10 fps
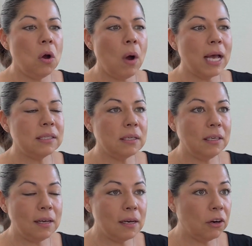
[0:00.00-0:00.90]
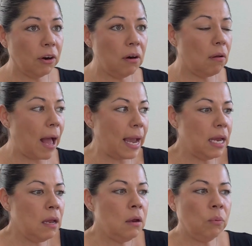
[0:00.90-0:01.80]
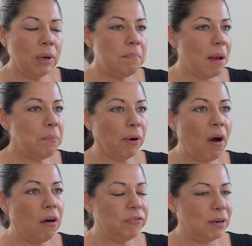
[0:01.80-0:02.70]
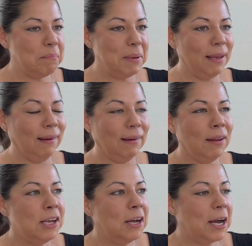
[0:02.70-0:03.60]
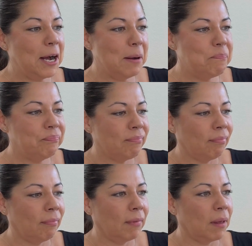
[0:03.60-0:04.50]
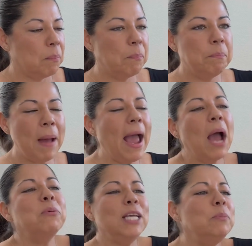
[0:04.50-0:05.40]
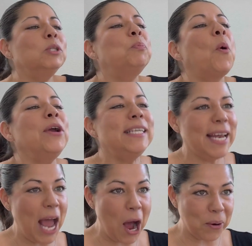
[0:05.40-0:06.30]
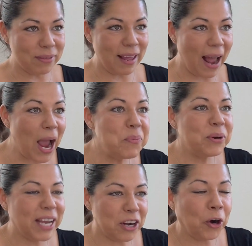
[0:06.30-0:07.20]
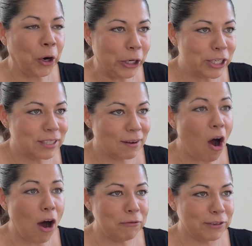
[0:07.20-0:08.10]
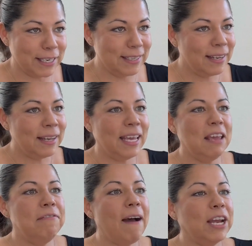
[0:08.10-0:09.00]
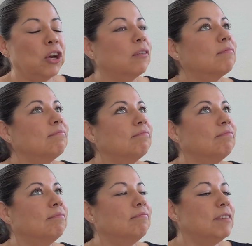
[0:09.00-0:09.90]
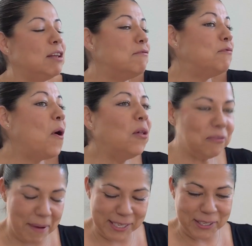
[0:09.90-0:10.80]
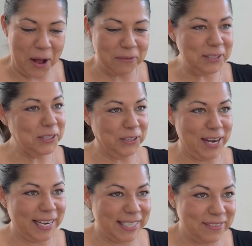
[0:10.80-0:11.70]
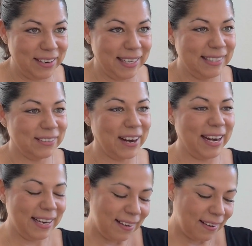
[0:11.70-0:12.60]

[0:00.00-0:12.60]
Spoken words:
As a young girl, I remember often being, it was pointed out that I would get hurt often if I involve myself in certain activities, right?